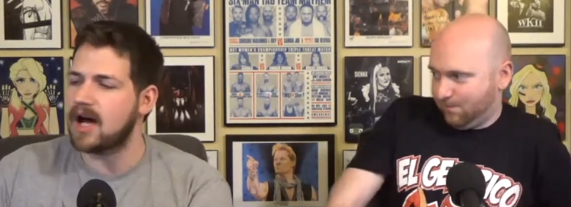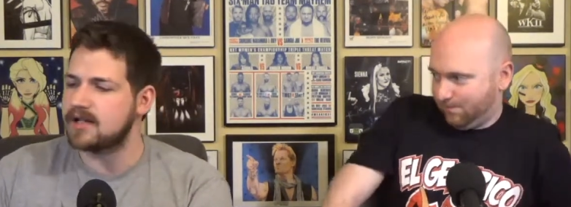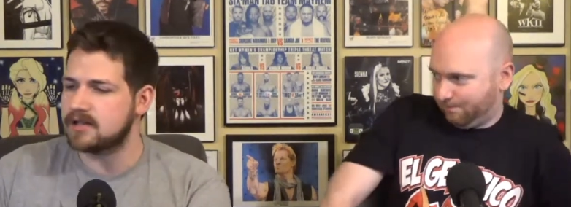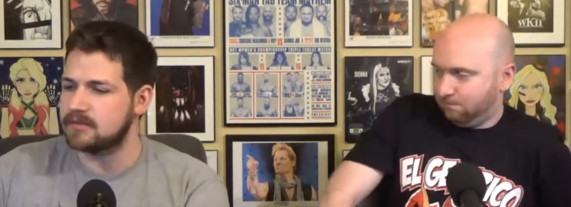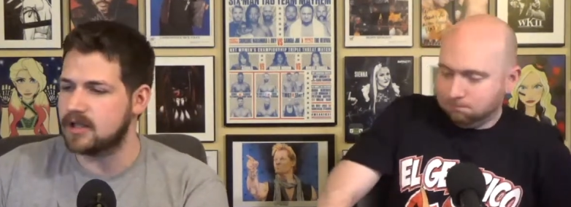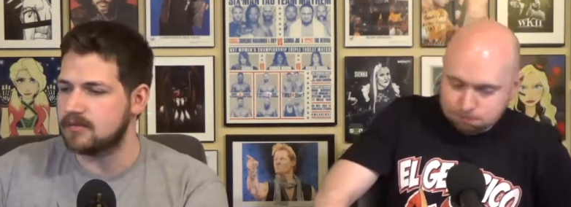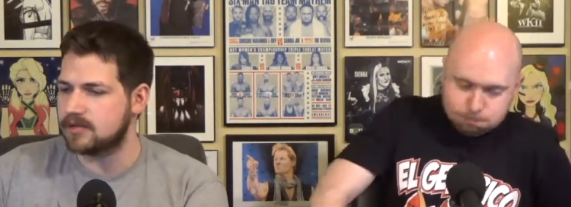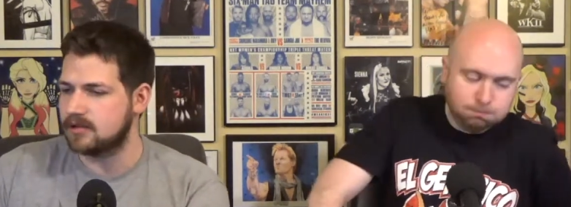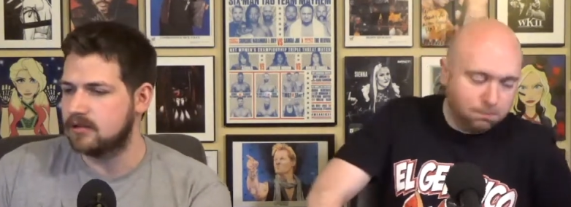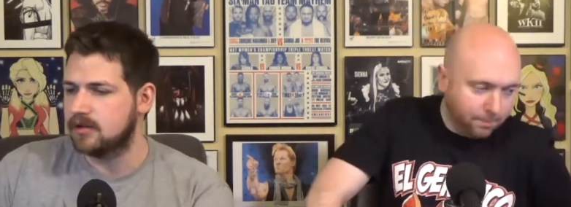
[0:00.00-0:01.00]
Speaker 1: hot
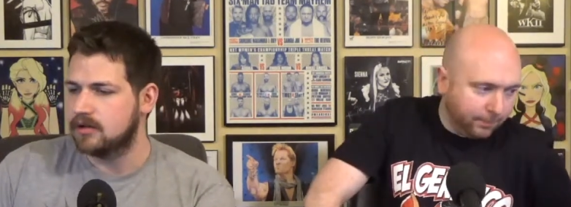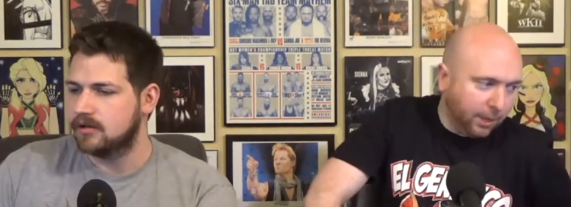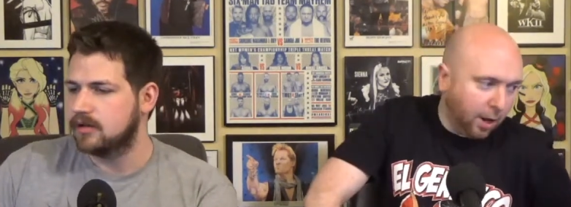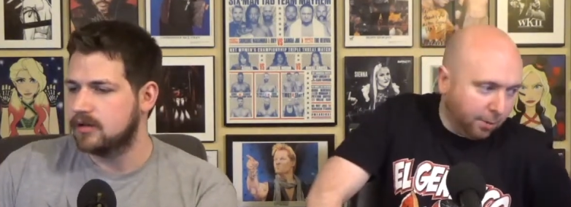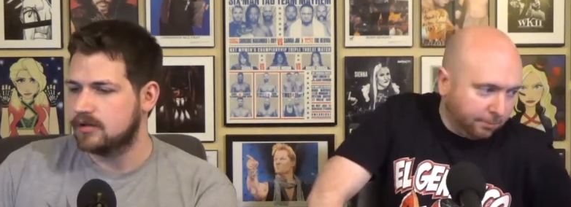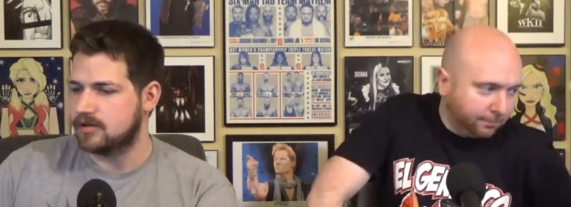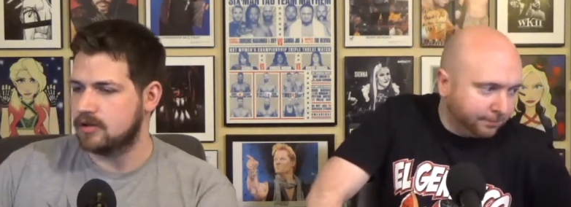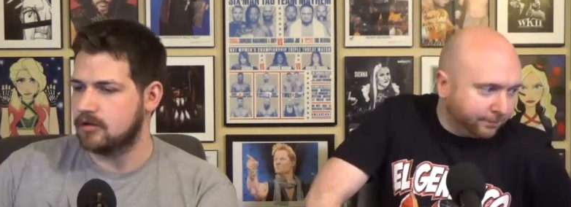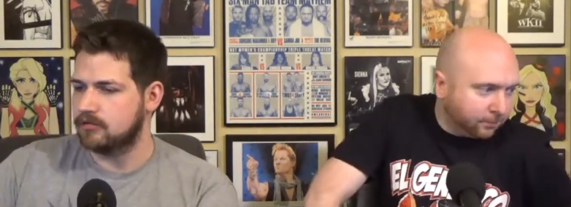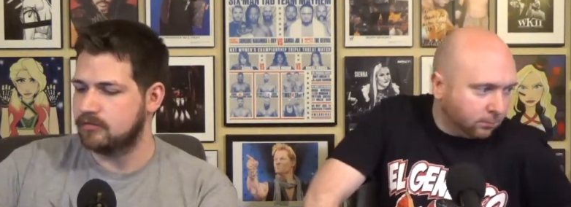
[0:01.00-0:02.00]
sometimes. Yeah.
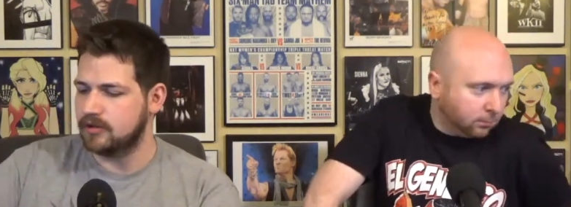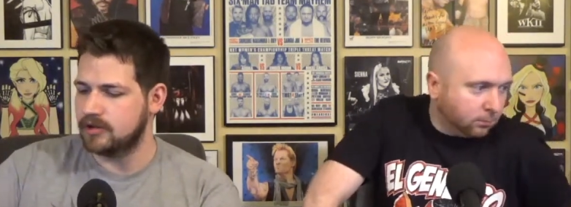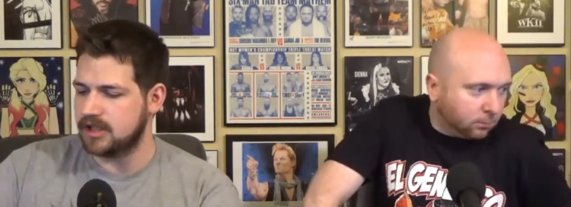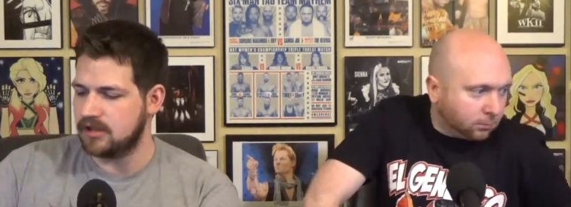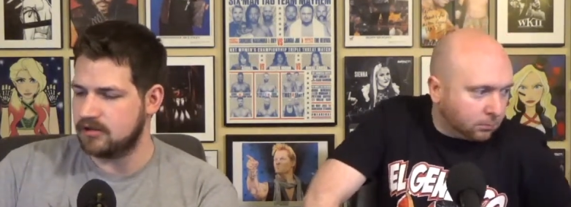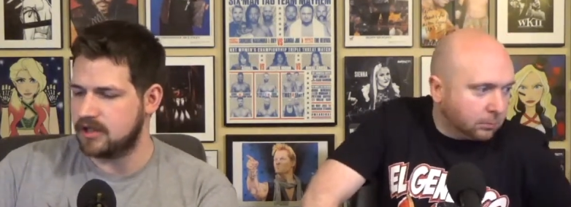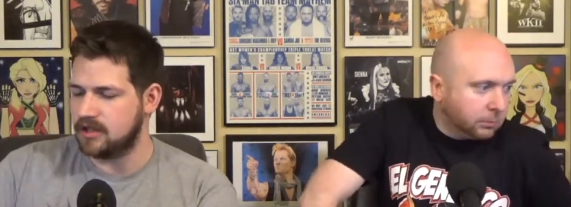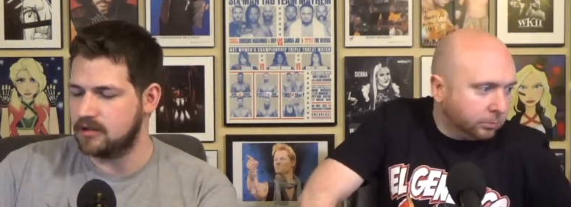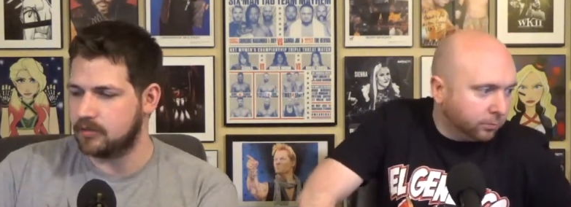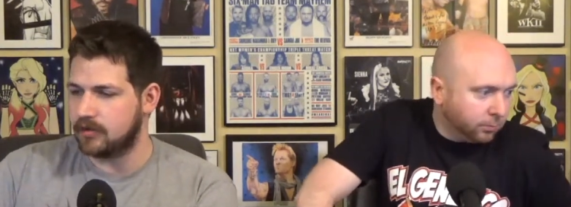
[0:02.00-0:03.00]
So it's either
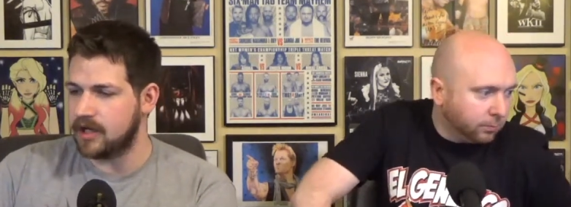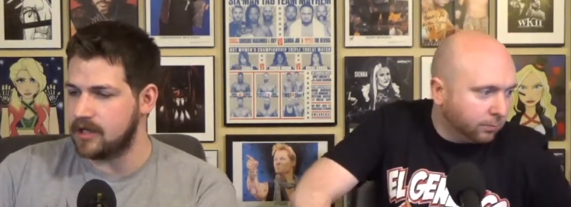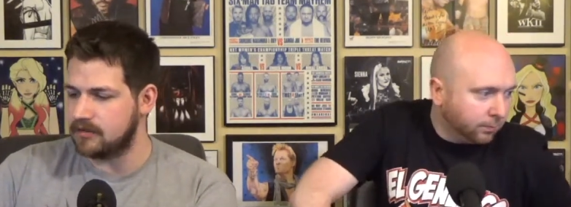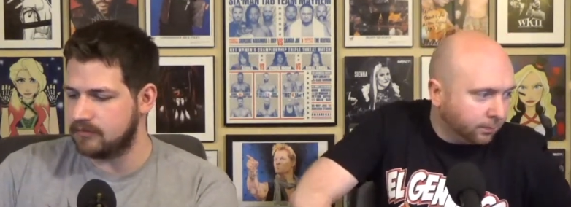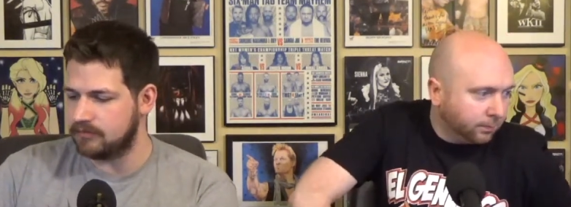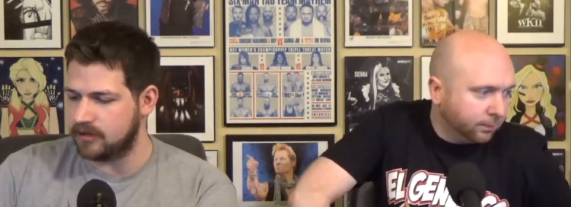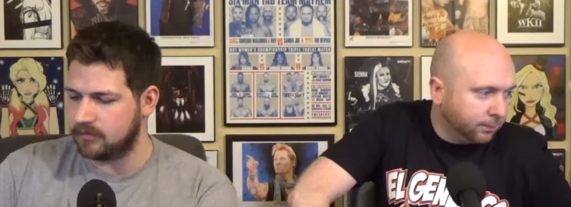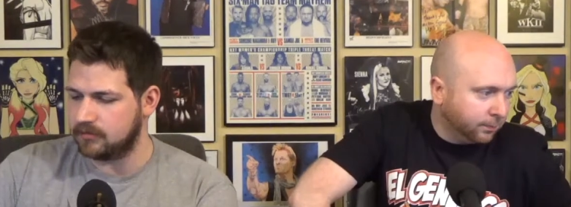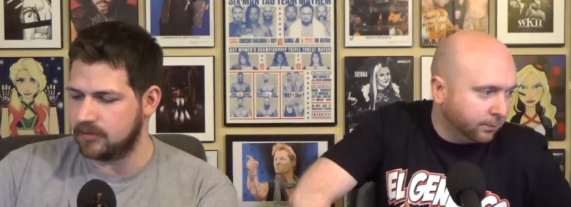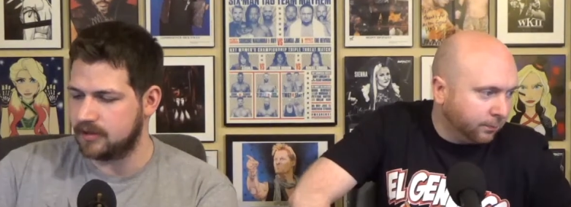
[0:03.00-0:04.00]
Daniel Bryan,
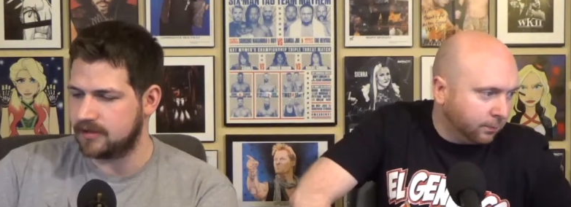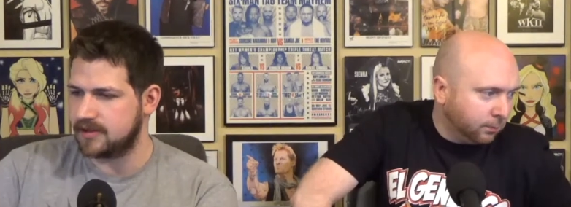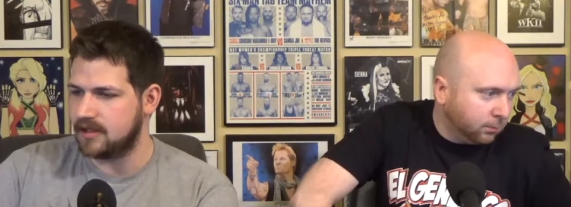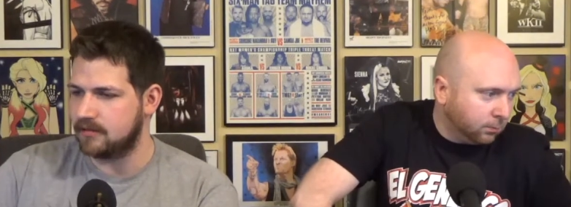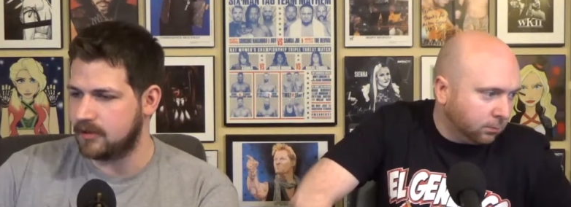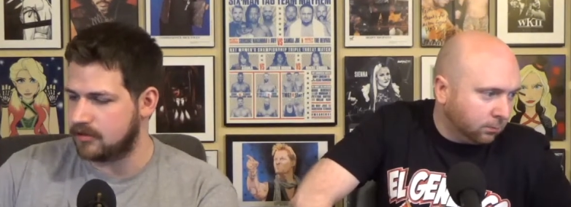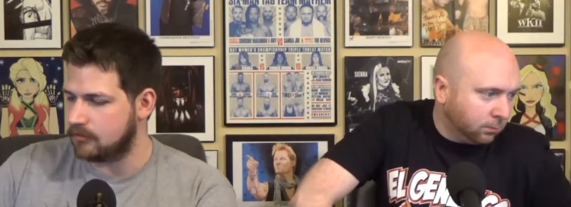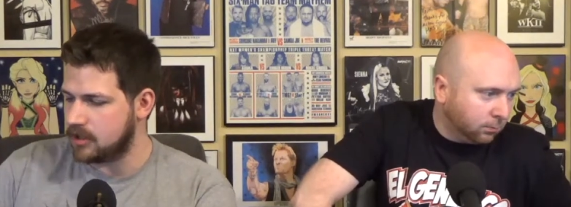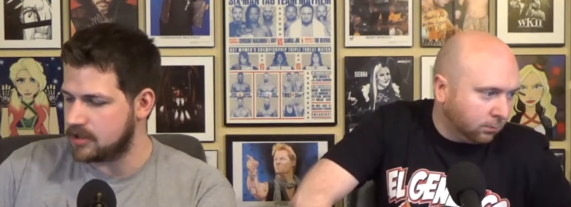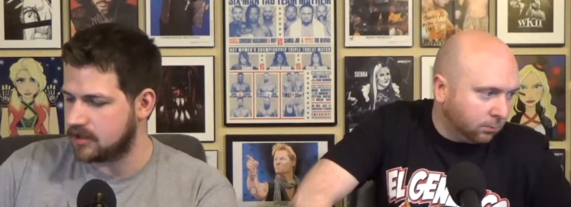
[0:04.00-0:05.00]
people being excited about
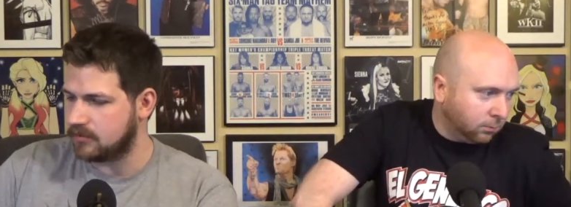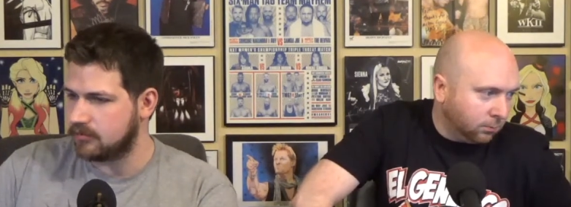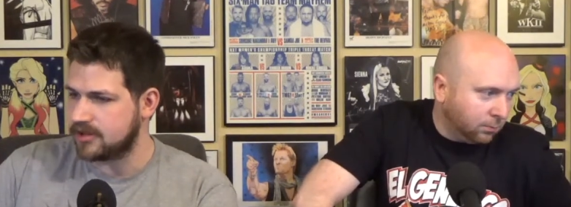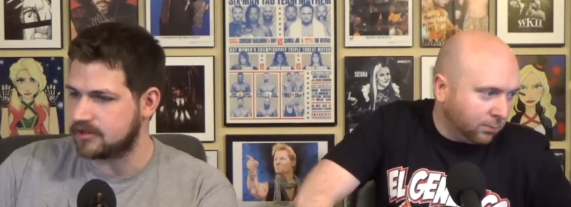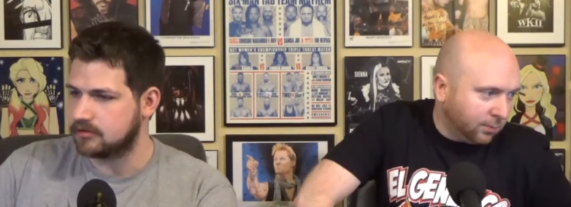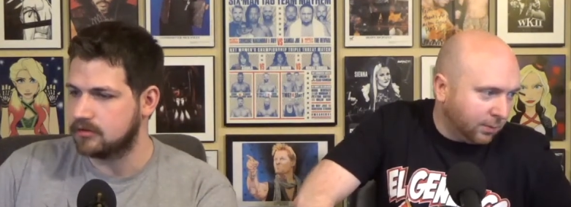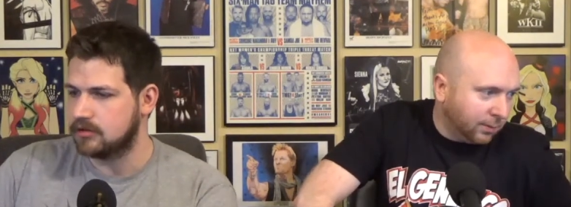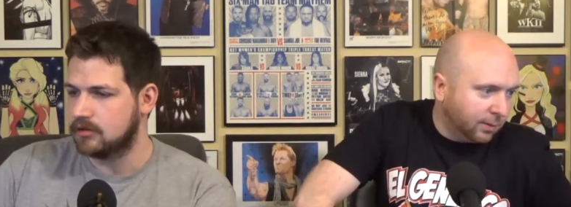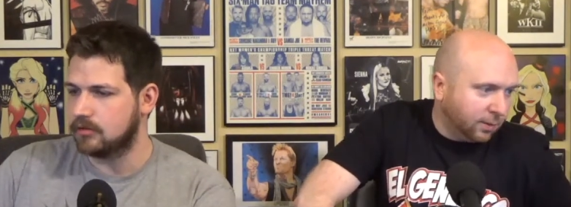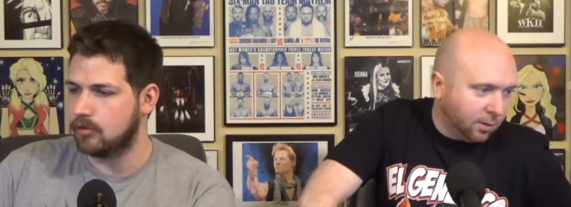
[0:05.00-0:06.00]
watching him wrestle,
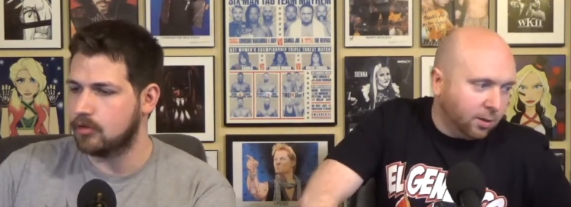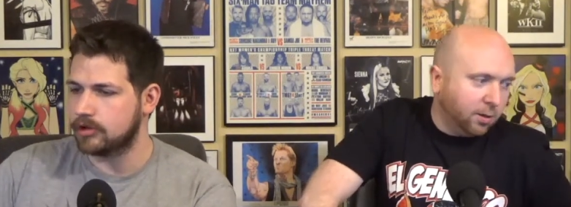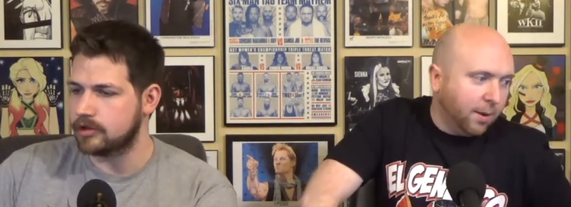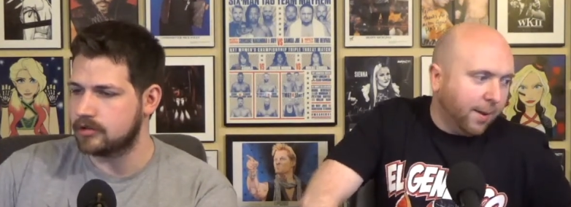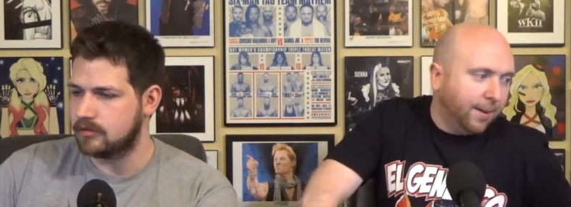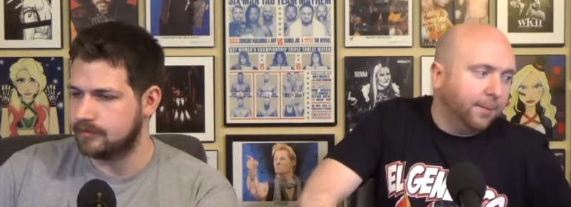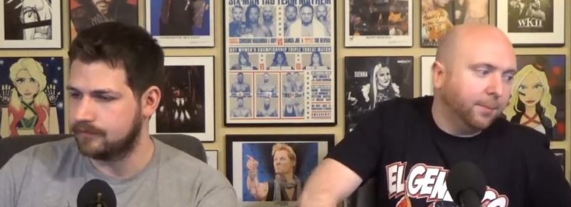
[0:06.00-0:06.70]
or